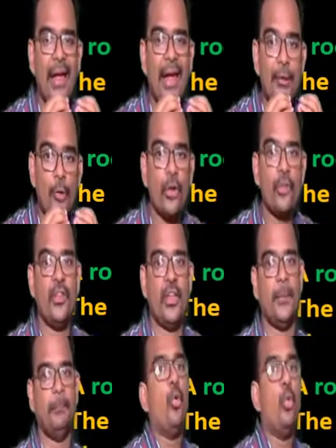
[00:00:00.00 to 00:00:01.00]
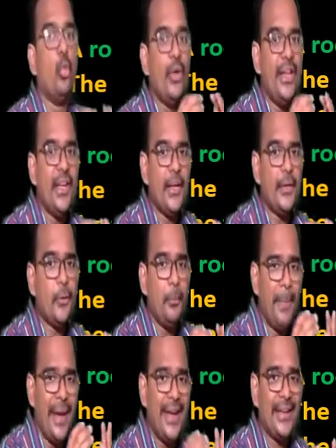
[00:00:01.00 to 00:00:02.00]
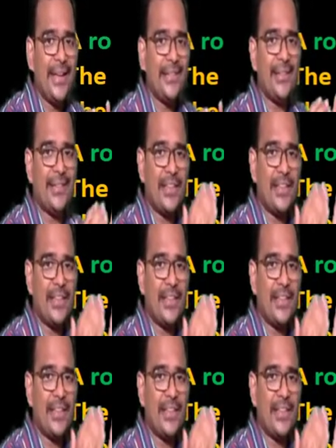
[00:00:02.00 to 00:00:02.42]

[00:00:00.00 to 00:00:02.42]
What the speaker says: analogy, we need to maintain the